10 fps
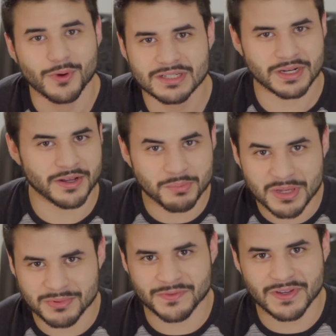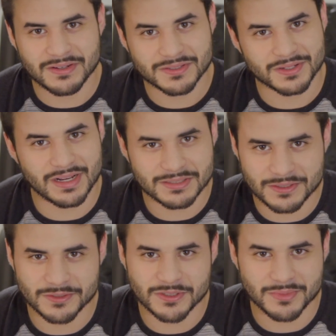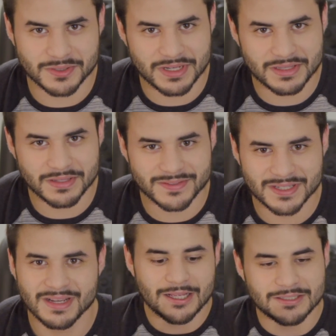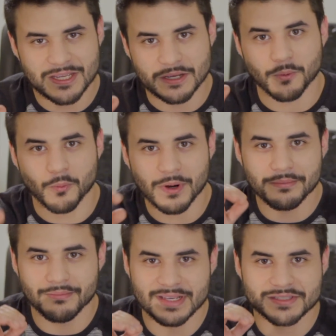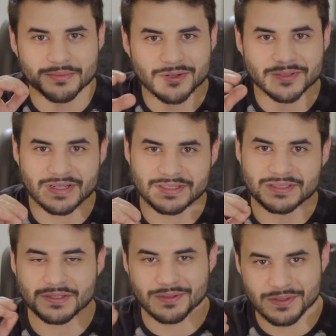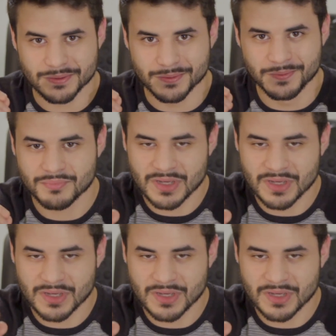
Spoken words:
Watch other people's videos on how to do sumo deadlifts and take what makes the most sense to you.